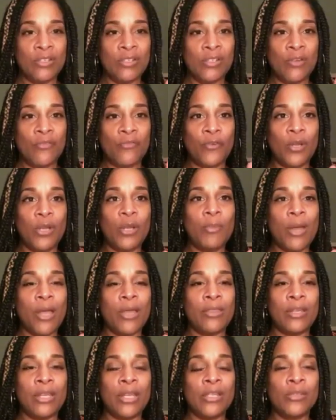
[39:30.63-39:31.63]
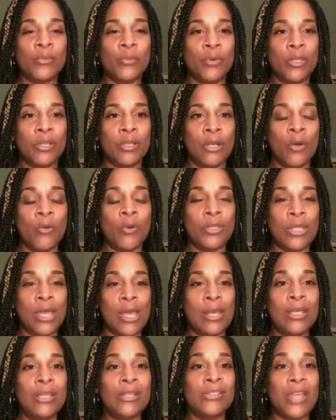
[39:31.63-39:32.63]
So for anybody that doesn't really know what
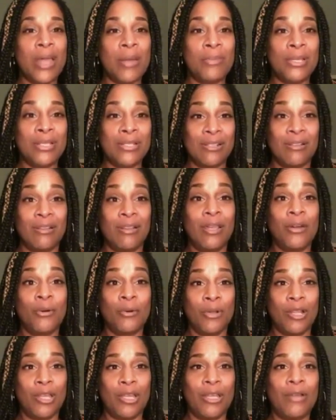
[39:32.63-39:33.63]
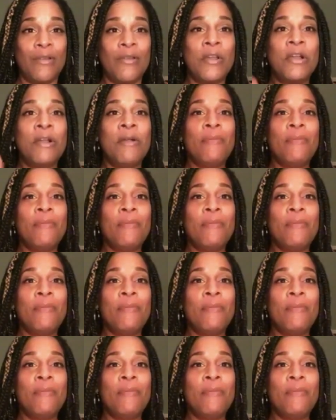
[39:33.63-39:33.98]
that is, that means literally